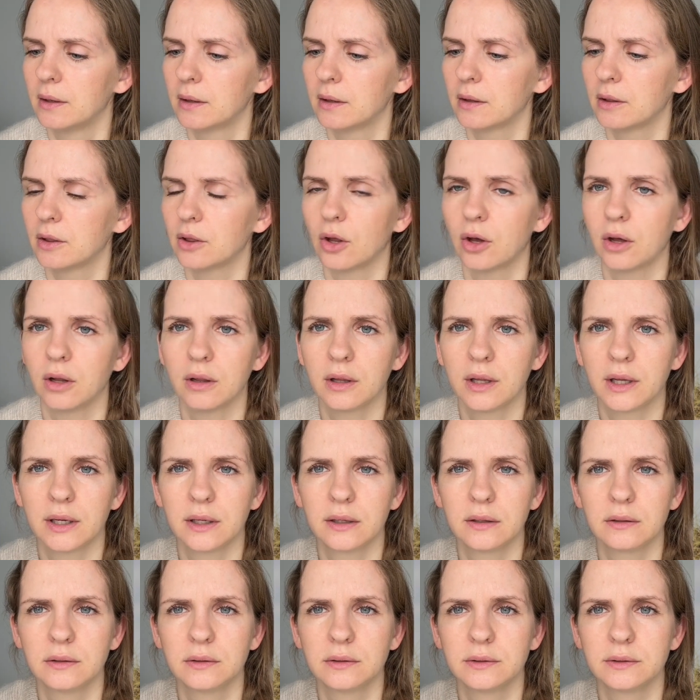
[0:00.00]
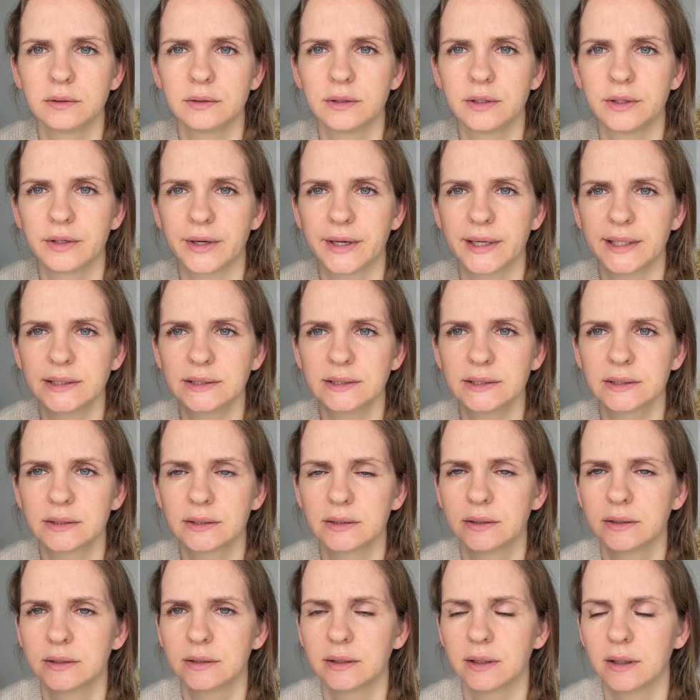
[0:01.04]
Lola dress
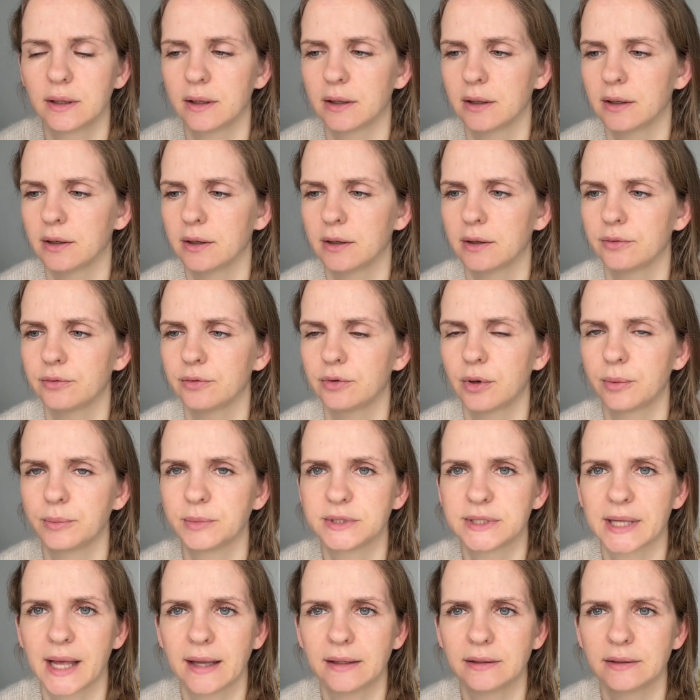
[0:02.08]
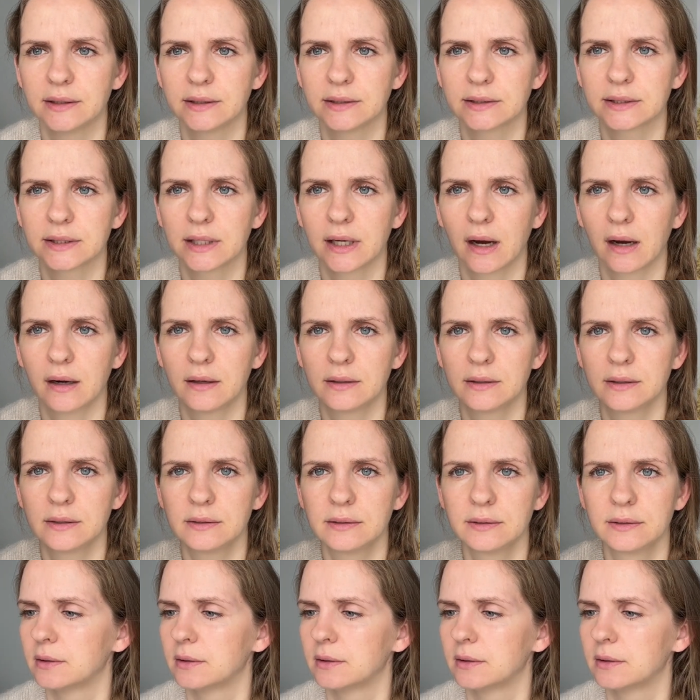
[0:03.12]
from Sandnes Garn.